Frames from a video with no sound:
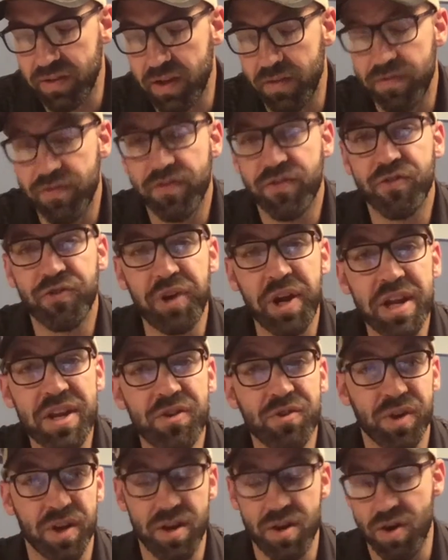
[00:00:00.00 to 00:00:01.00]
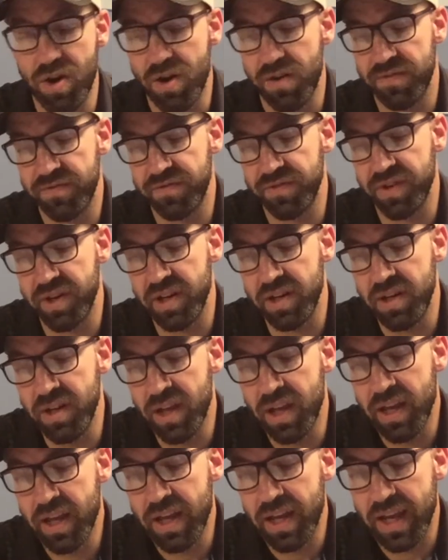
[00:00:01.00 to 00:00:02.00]
a fragrant offering
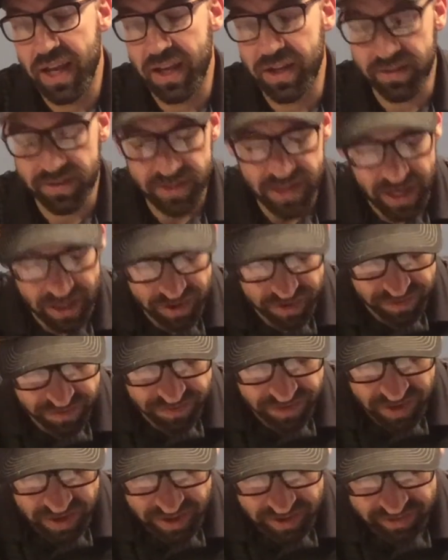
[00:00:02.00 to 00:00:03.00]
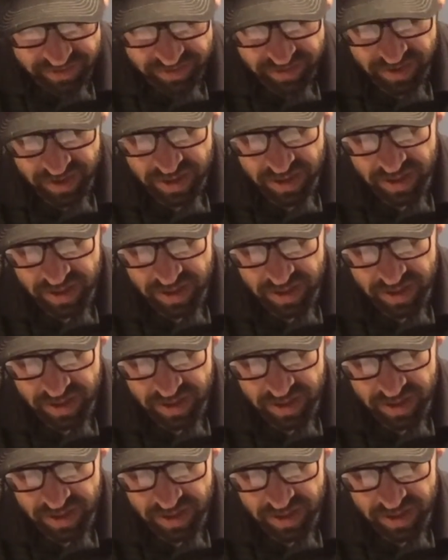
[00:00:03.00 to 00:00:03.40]
and a sacrifice